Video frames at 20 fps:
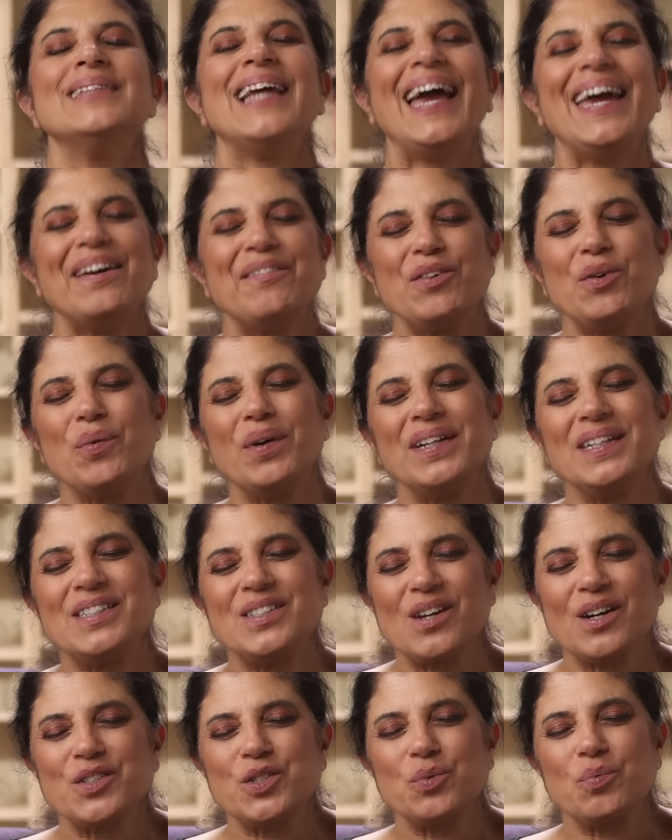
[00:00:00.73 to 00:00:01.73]
Hey everyone, it's
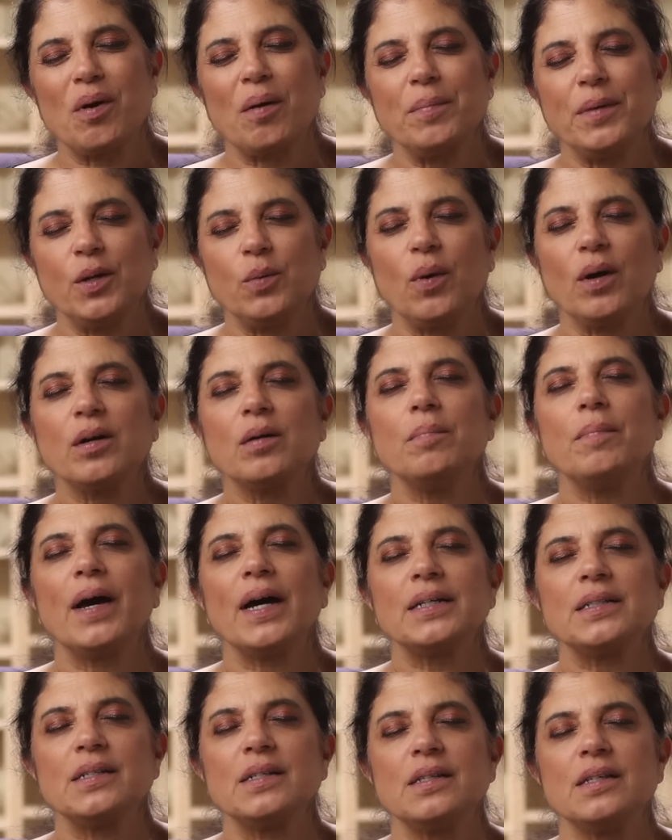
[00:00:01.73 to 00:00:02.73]
Dr. Ramani. Welcome
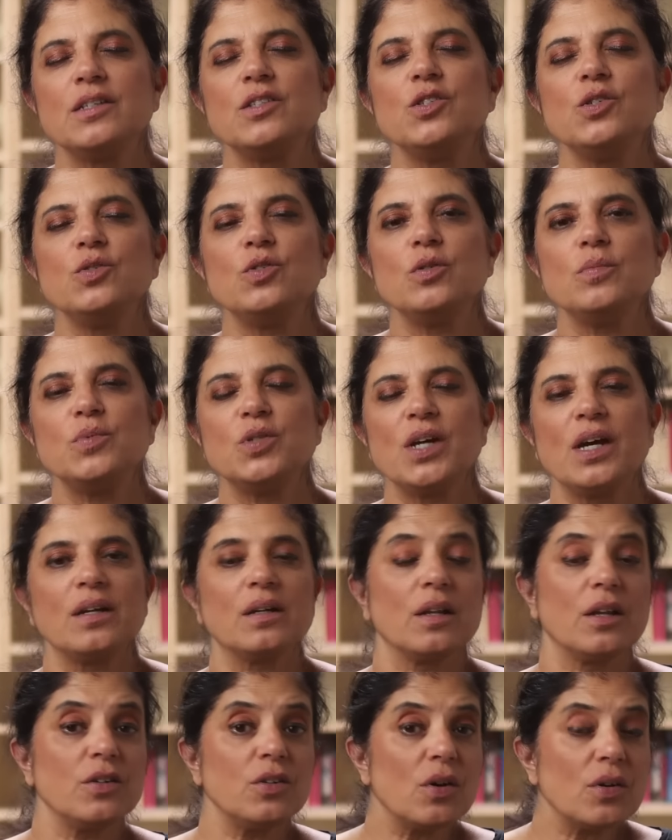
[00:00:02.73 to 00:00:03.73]
back to this YouTube
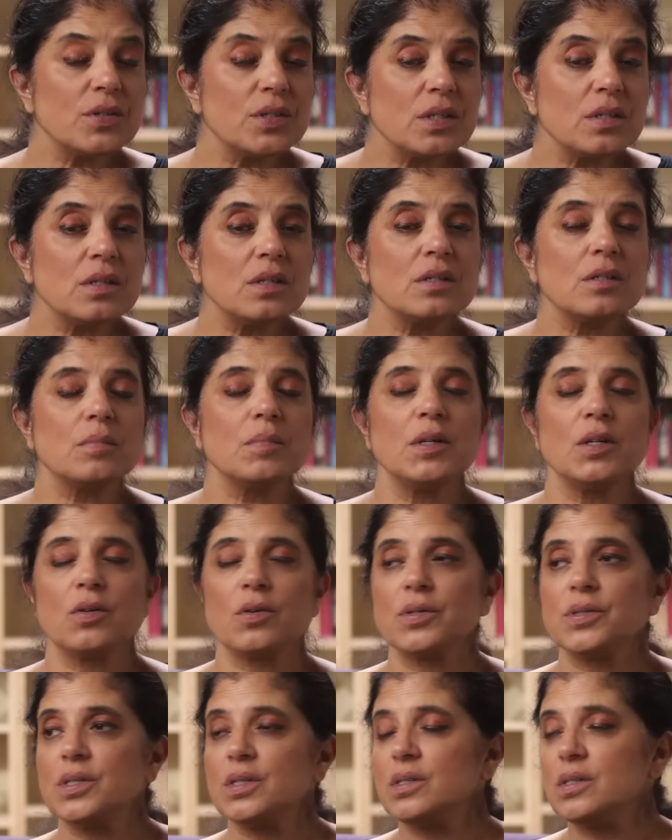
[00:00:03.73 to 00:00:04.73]
channel on narcissism and
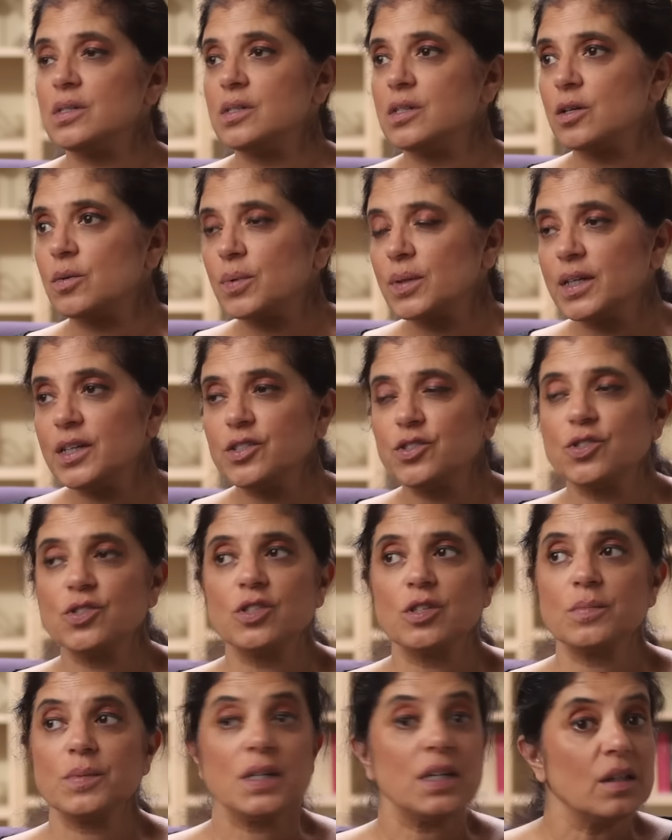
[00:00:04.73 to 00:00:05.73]
narcissistic
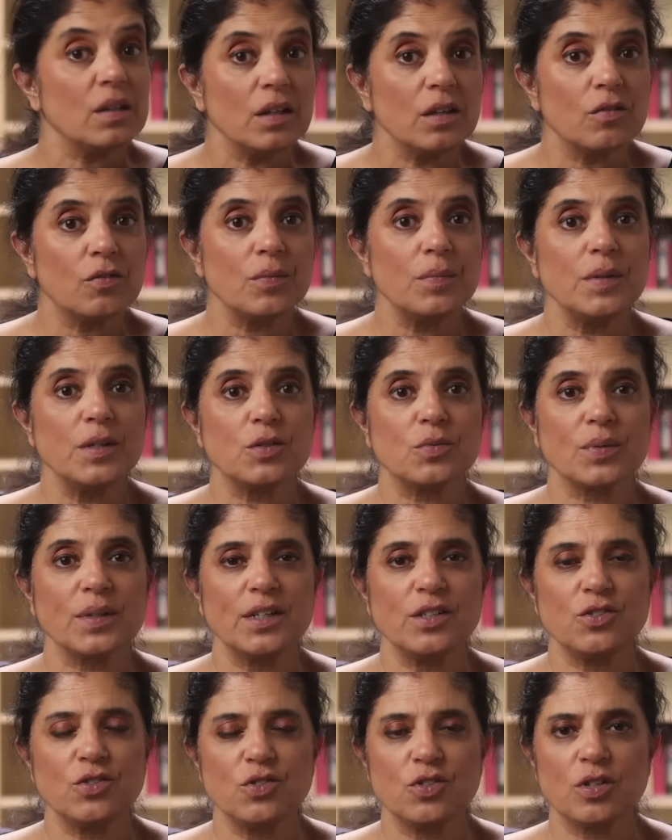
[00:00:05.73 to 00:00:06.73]
relationships, healing from these
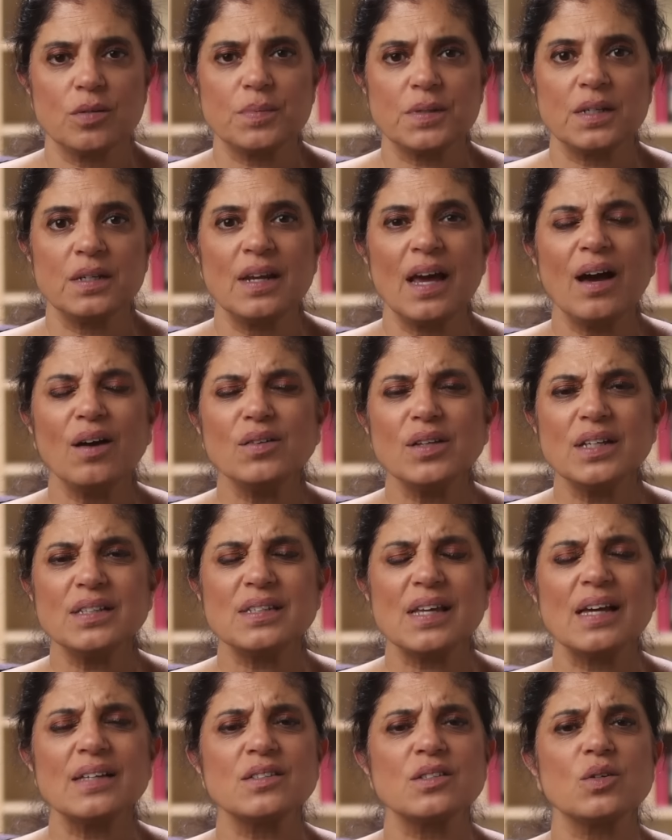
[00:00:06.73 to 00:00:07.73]
relationships. And now
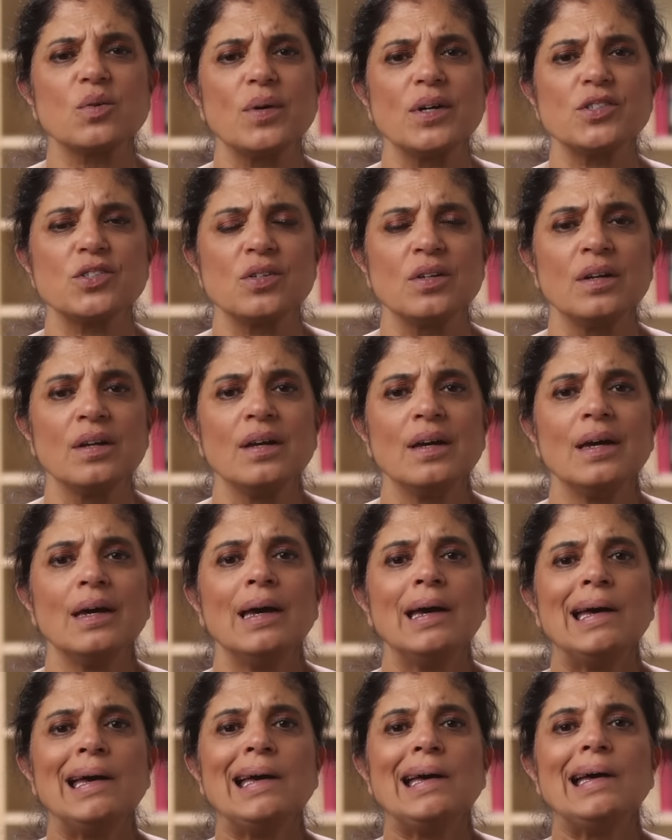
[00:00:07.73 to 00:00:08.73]
let's ask the question,
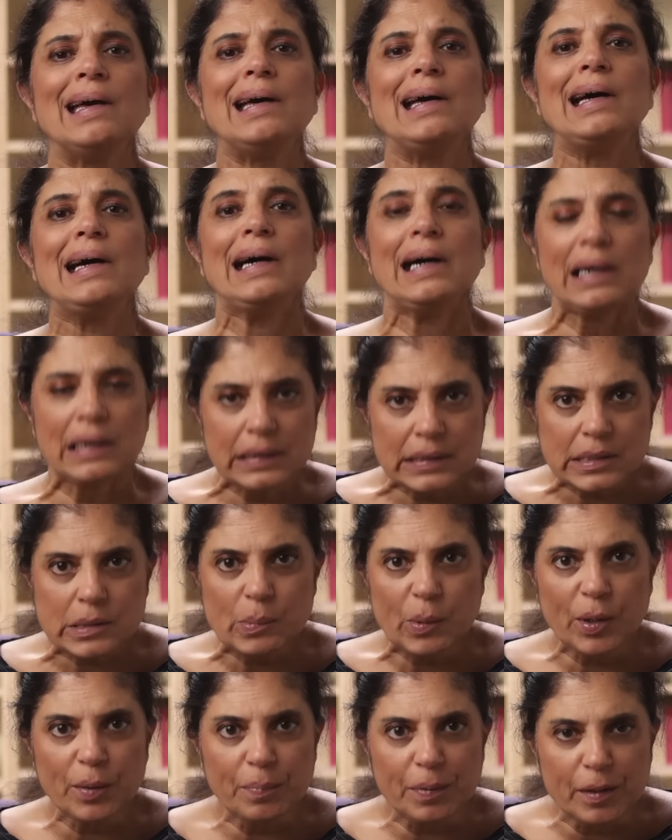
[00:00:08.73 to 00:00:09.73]
how do
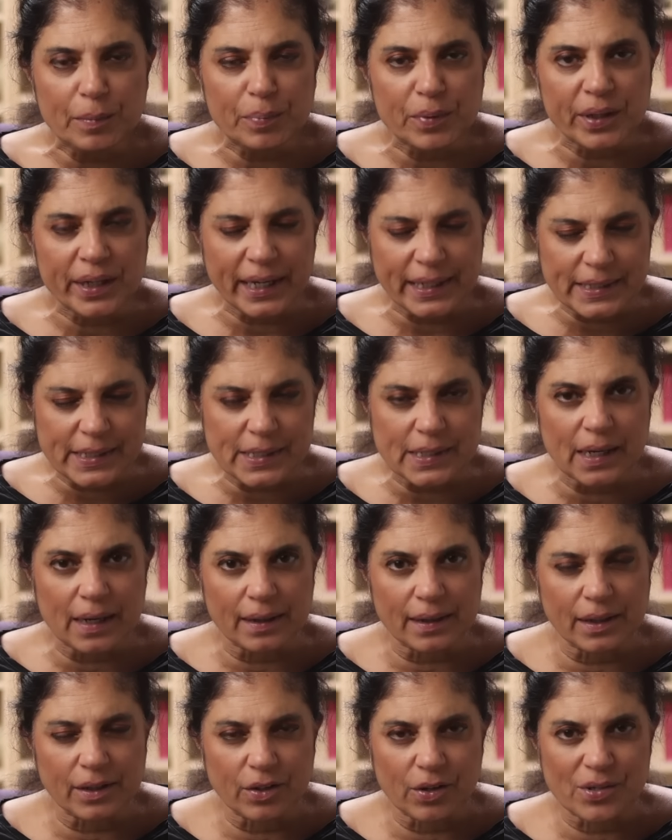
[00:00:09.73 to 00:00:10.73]
smart people get
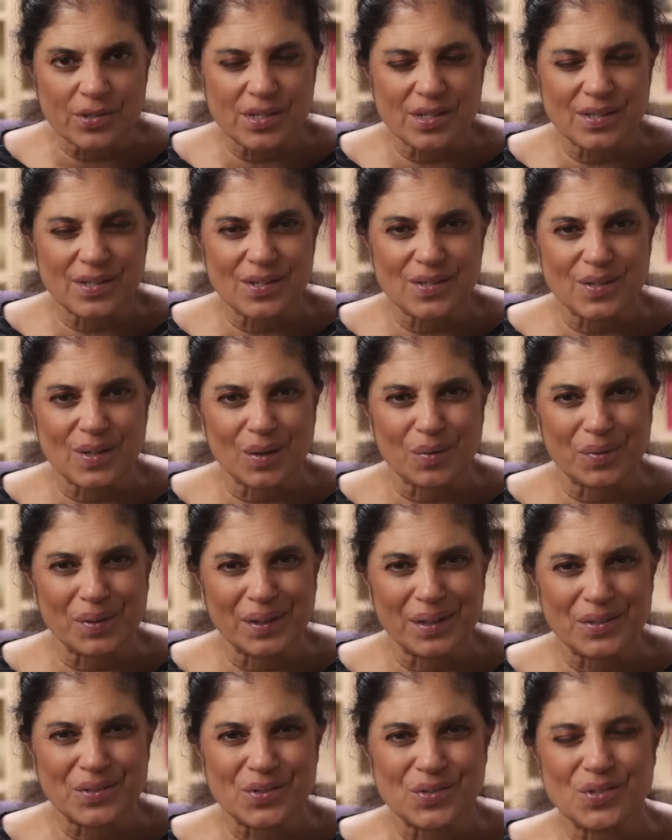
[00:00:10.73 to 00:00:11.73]
stuck in narcissistic
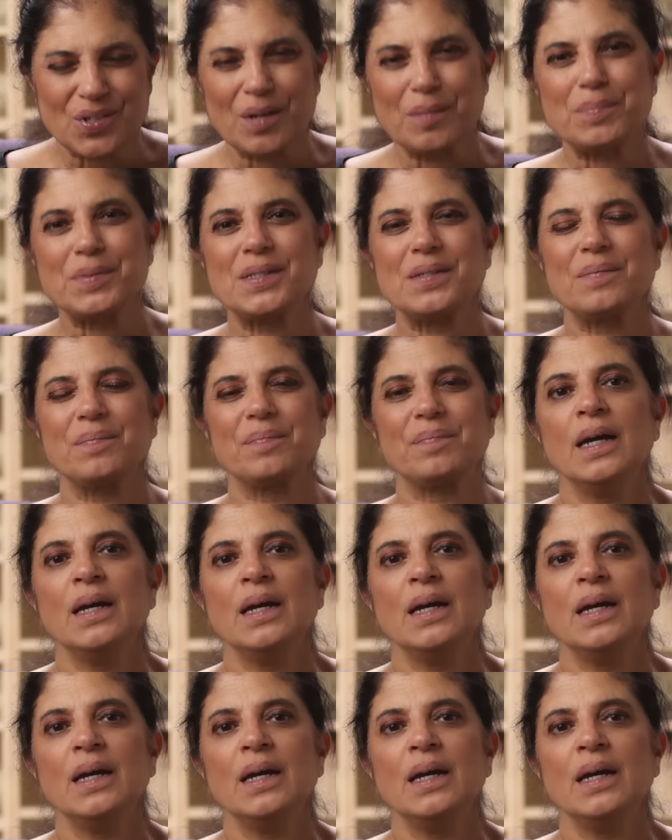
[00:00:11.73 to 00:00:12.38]
relationships?